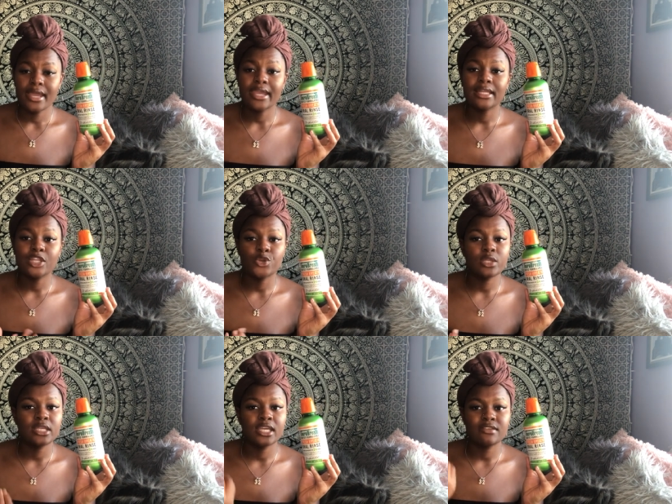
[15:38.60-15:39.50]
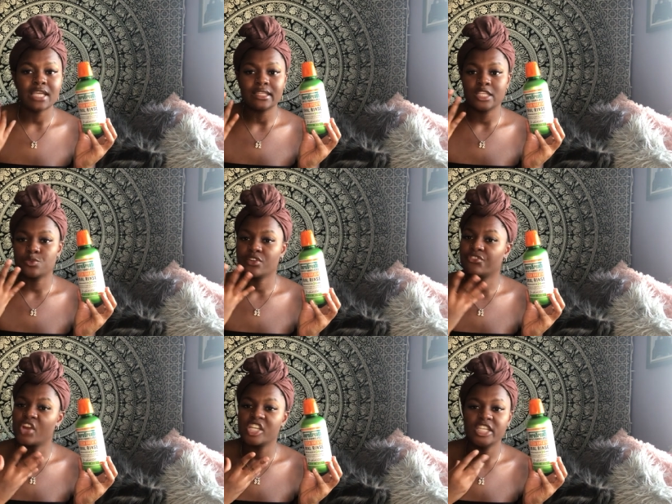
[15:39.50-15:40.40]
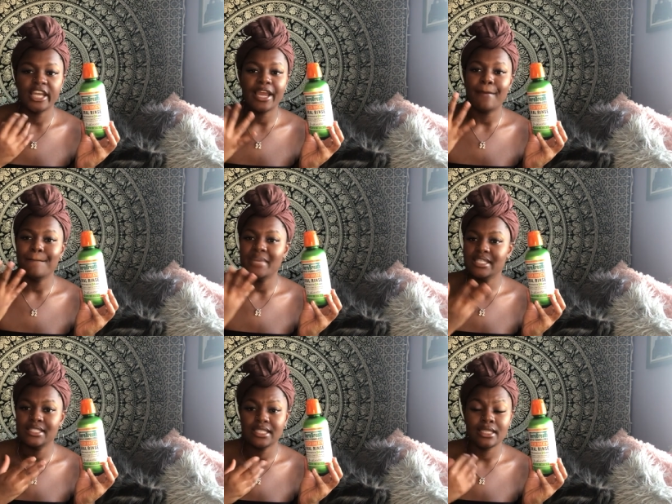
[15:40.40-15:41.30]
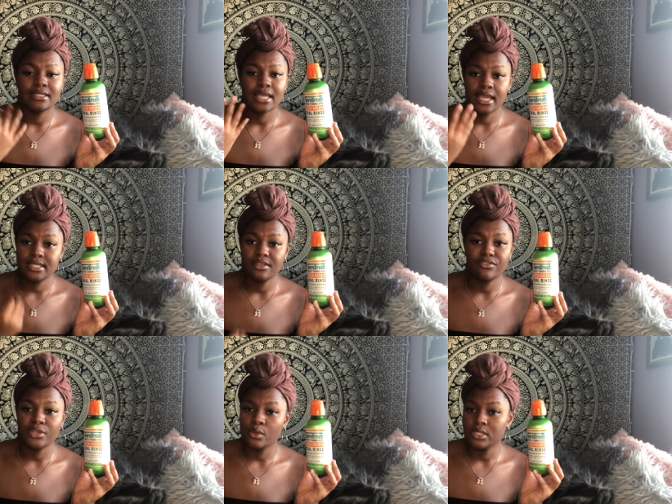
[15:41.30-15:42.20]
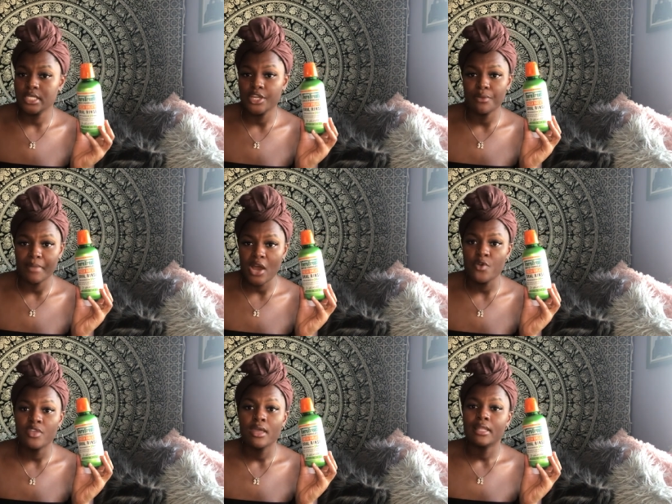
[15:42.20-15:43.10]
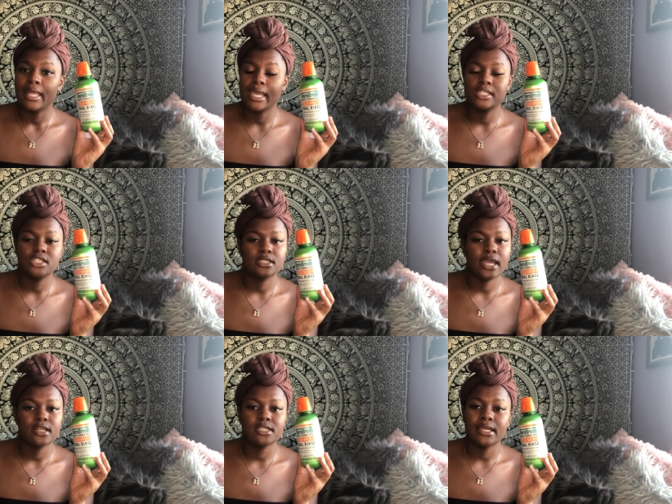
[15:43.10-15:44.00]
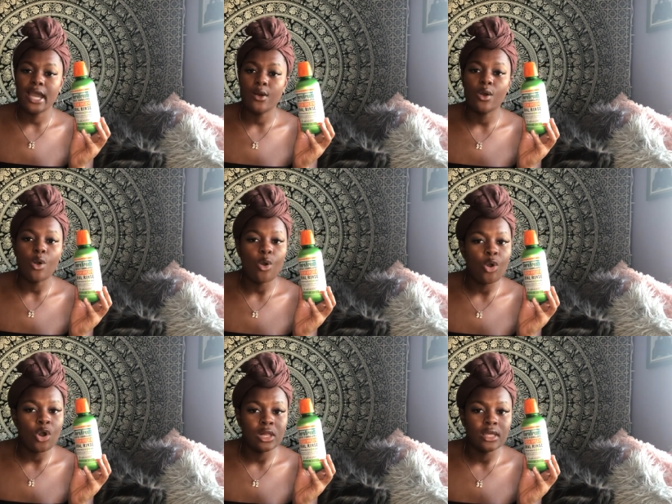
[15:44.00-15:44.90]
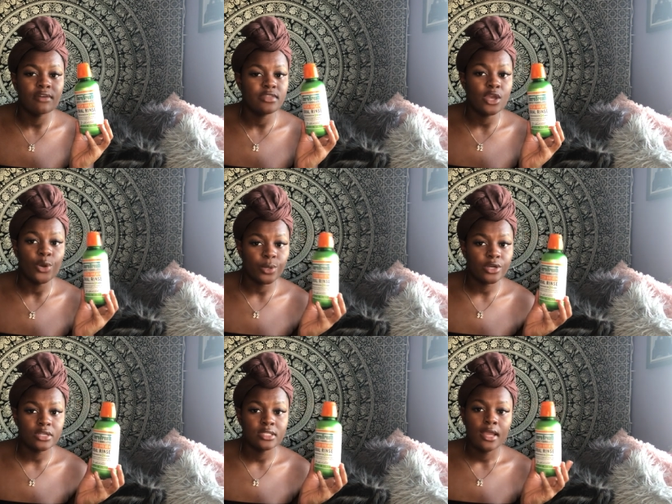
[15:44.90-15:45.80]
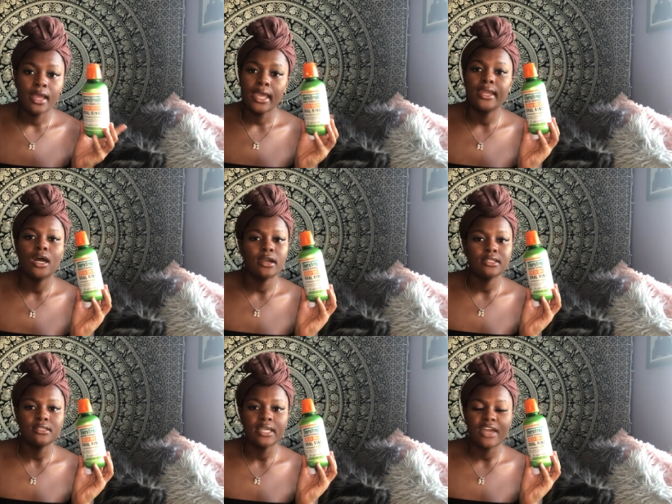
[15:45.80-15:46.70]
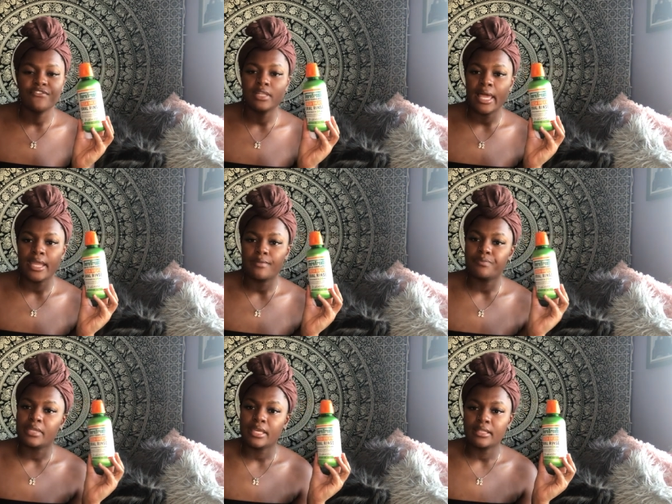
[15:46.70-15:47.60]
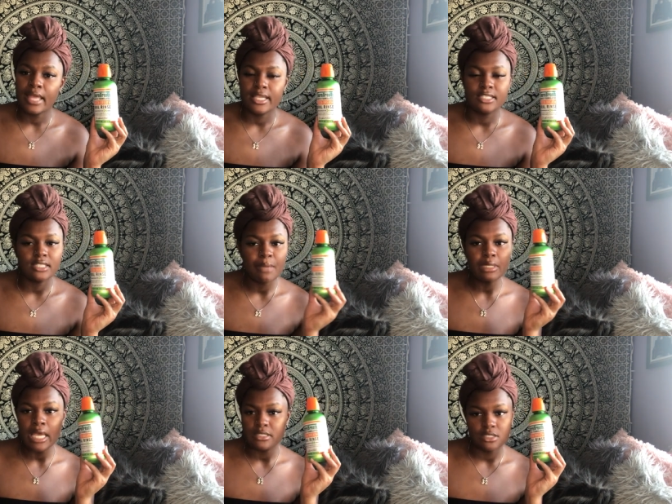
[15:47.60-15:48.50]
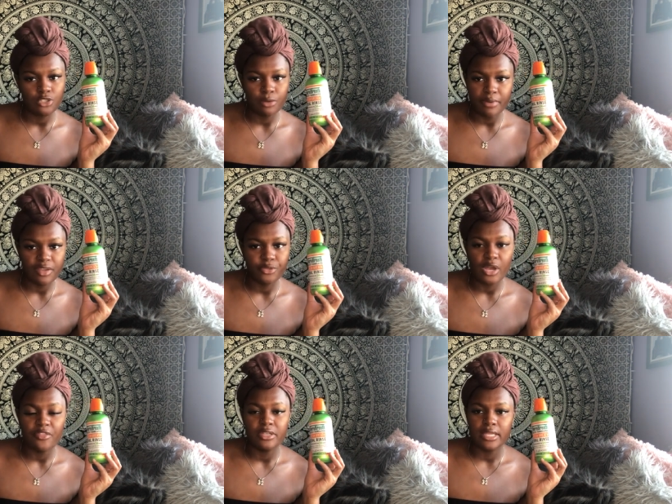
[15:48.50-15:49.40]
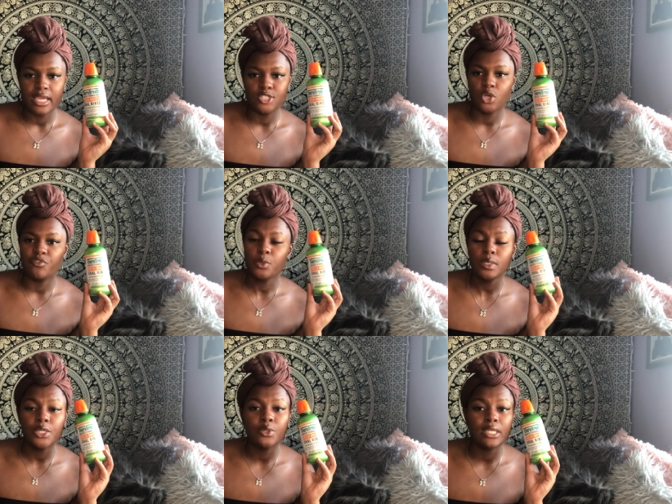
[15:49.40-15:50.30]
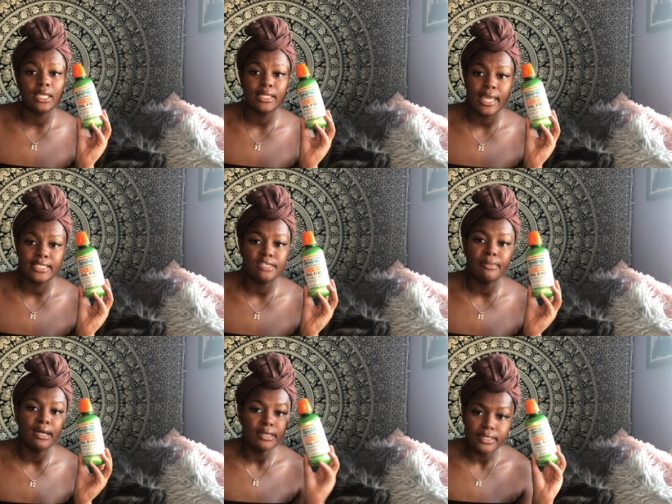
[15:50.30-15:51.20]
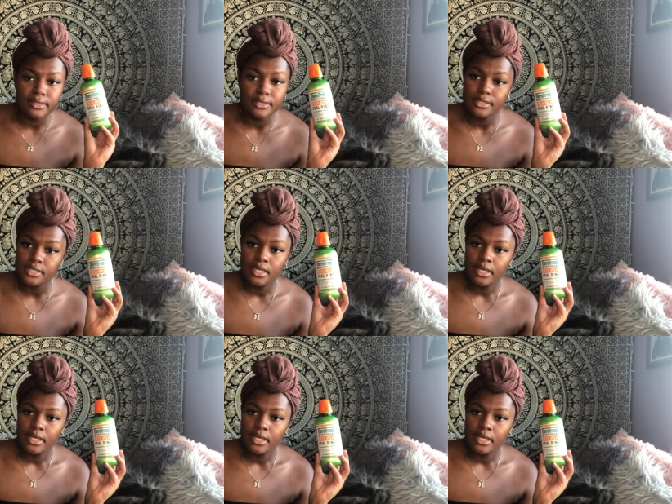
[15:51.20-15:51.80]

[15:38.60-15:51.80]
it literally gives like this refreshing minty taste and feel to your mouth. Like, it's just canceling out all of the odors. And honestly, I feel like it like stabilizes your breath throughout the day. So if you literally eat like some onions,